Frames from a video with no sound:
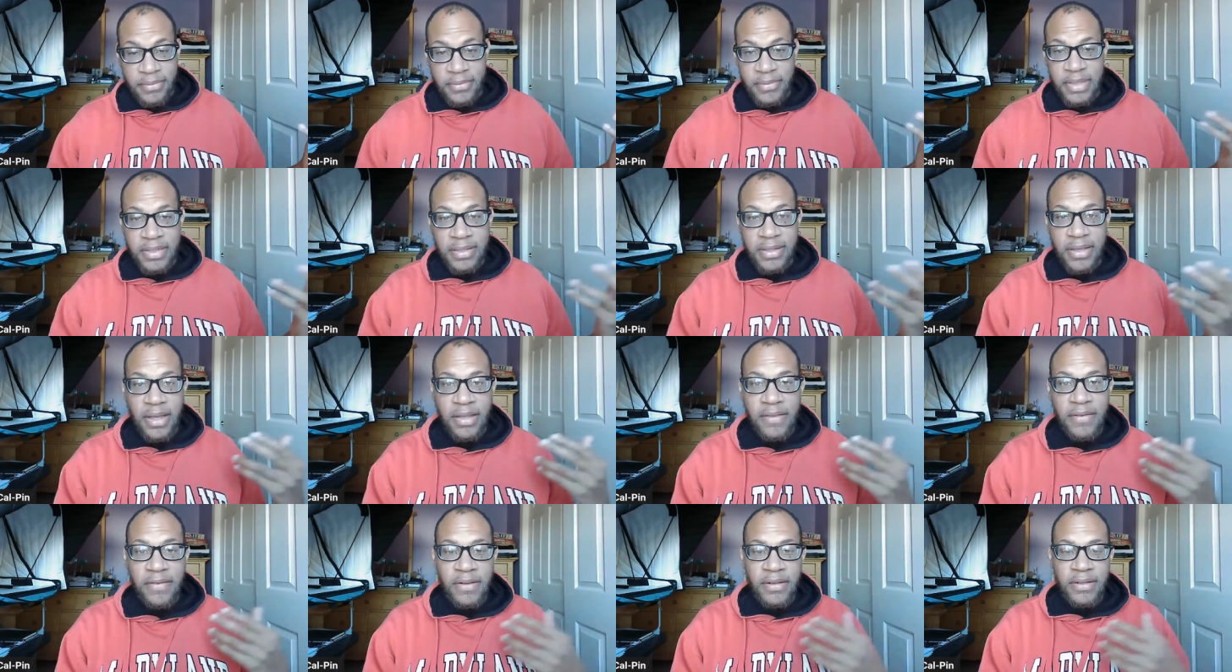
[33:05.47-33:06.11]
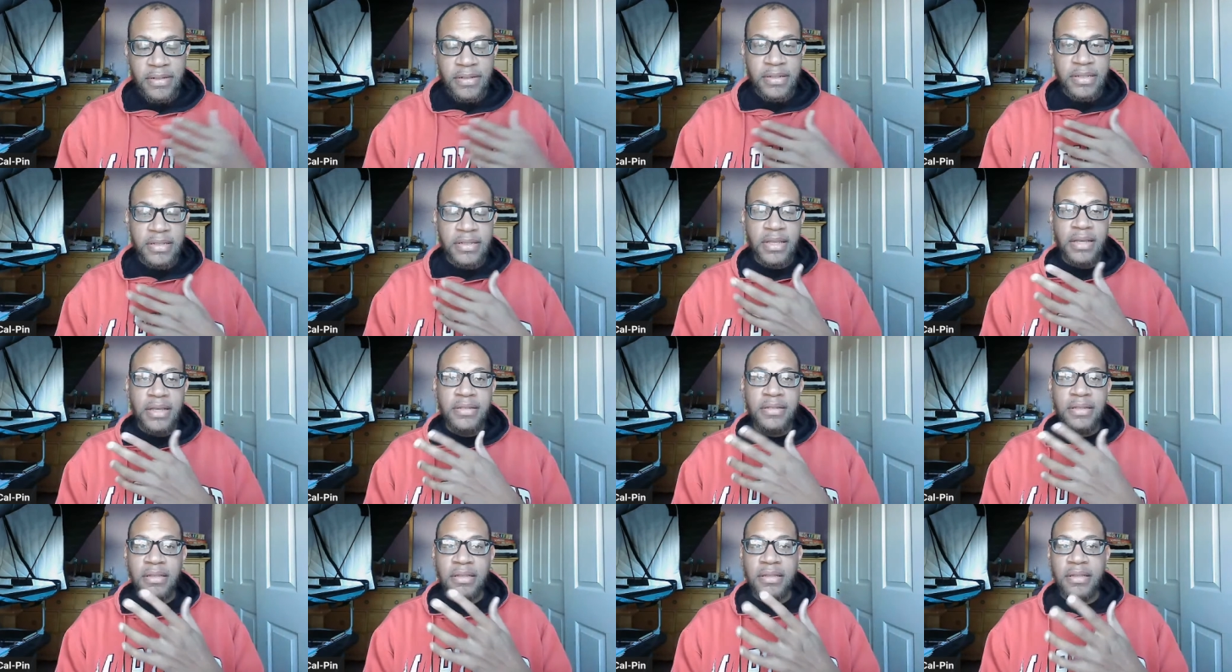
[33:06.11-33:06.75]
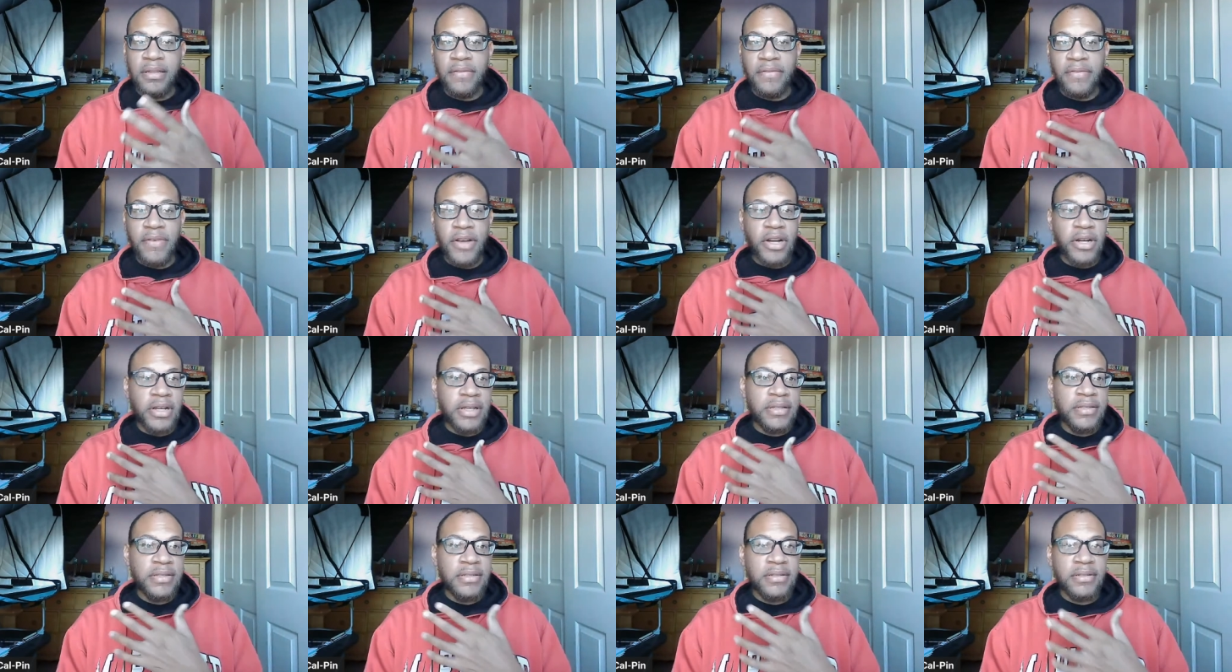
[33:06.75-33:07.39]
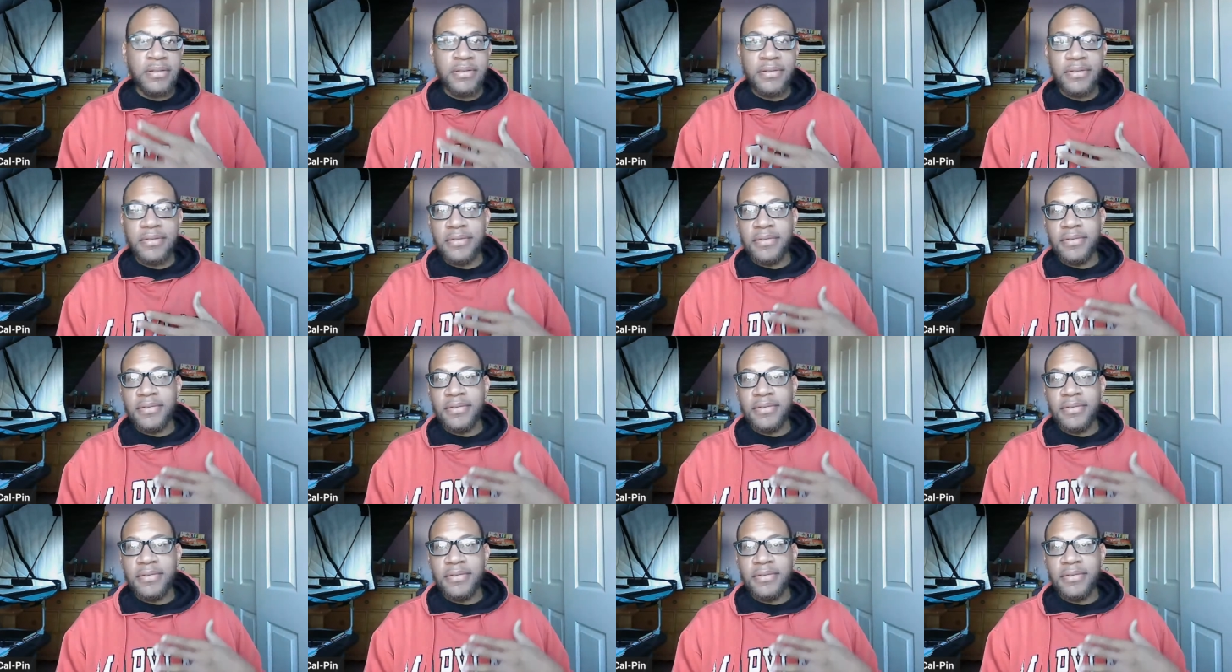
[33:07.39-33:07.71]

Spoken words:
discussing the various